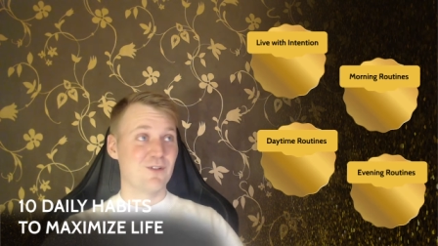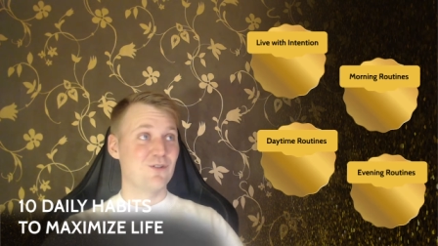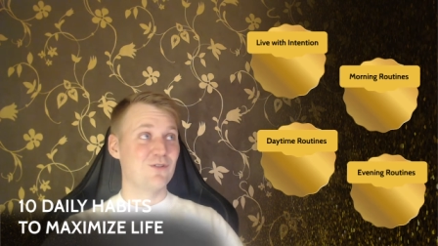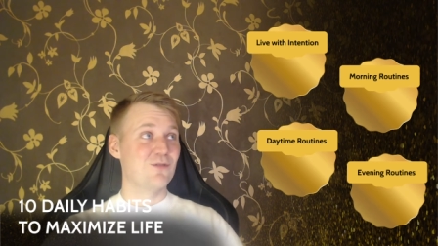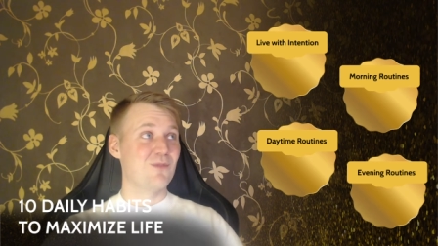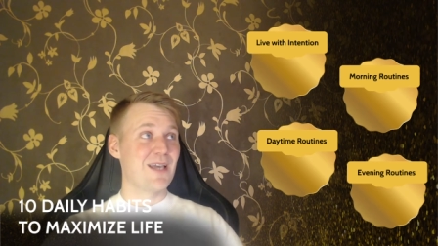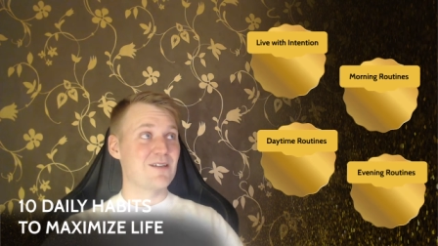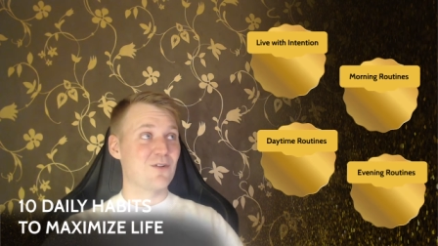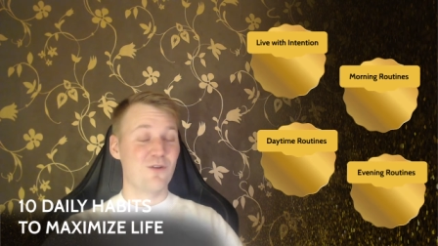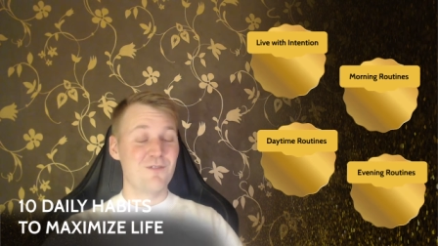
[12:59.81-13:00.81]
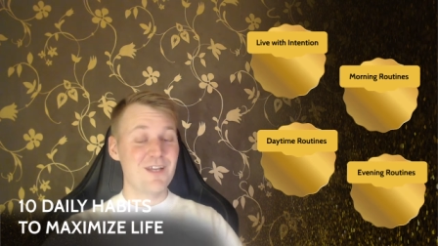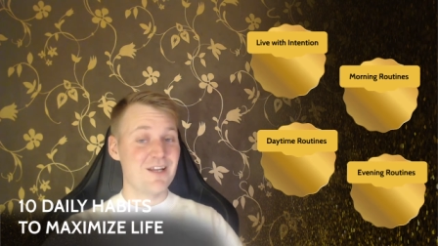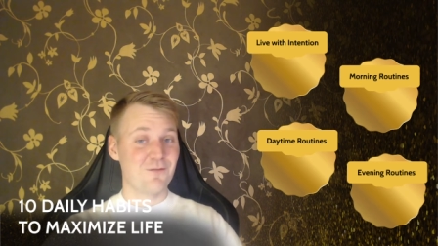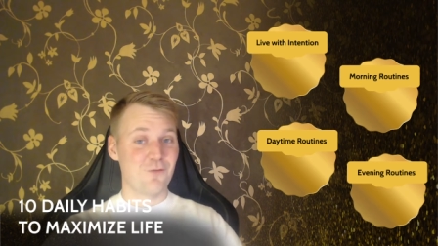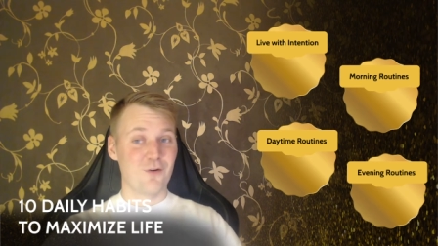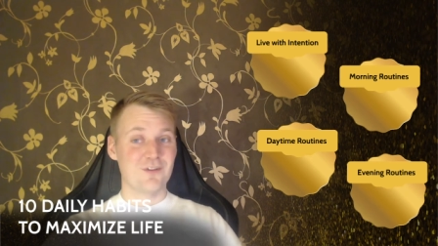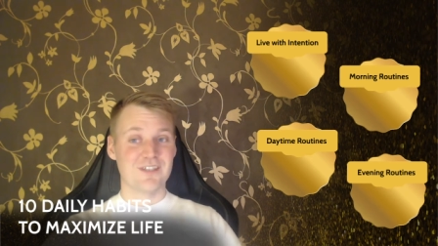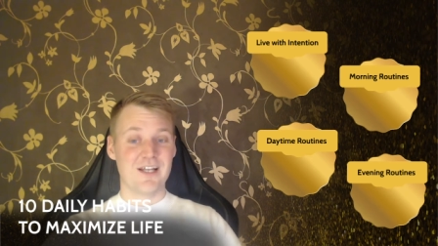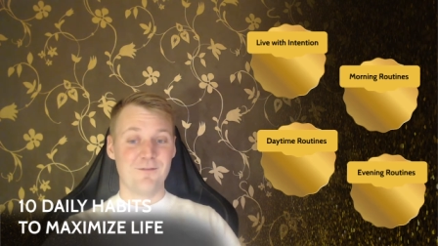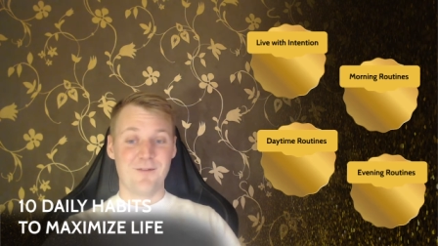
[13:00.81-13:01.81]
to make it convenient for
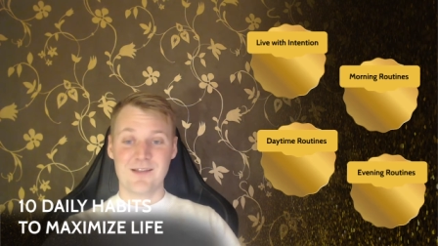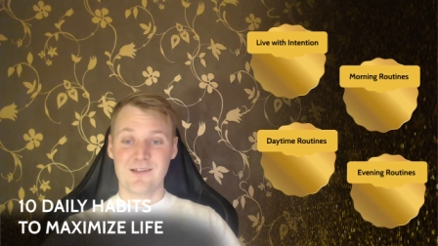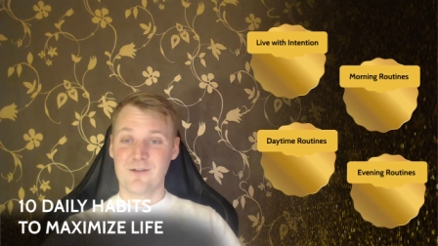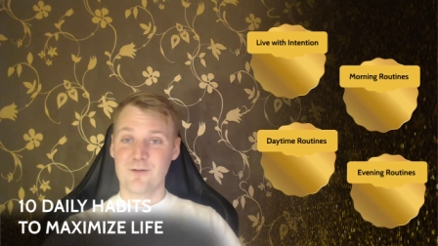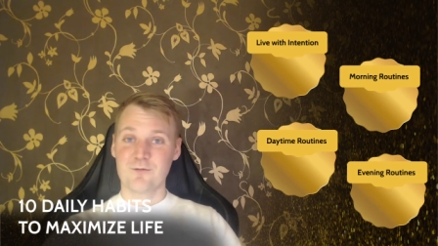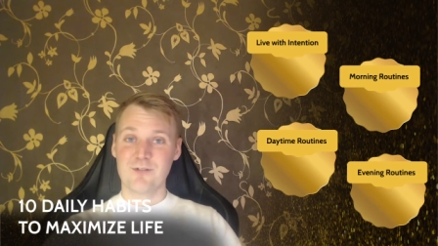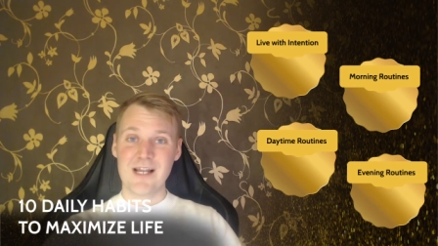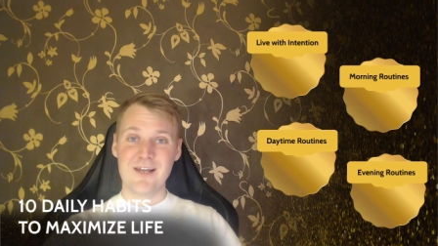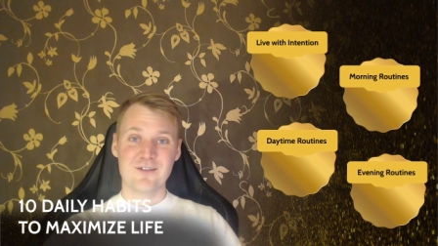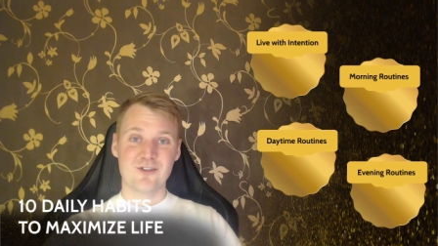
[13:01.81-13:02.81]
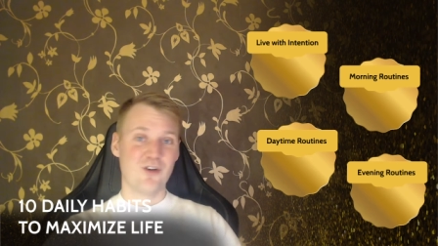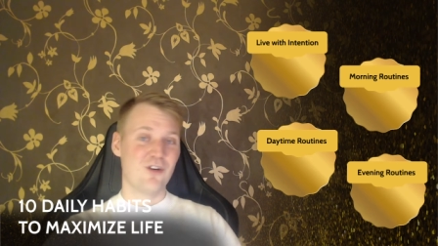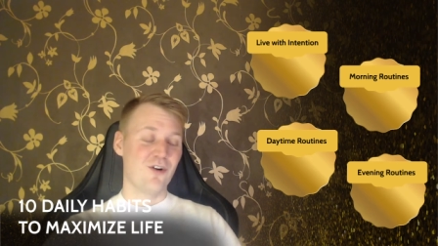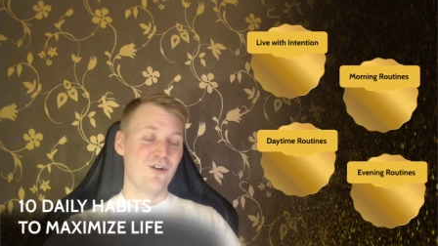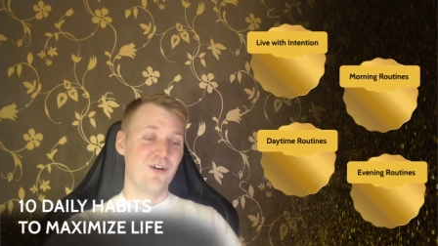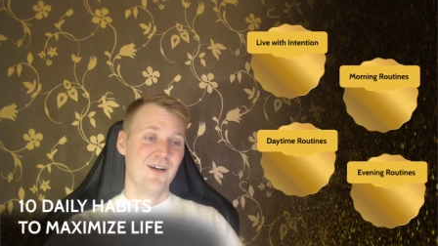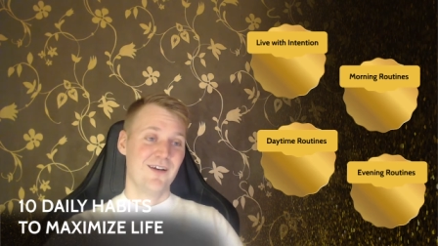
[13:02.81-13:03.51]
yourself, and to really enjoy your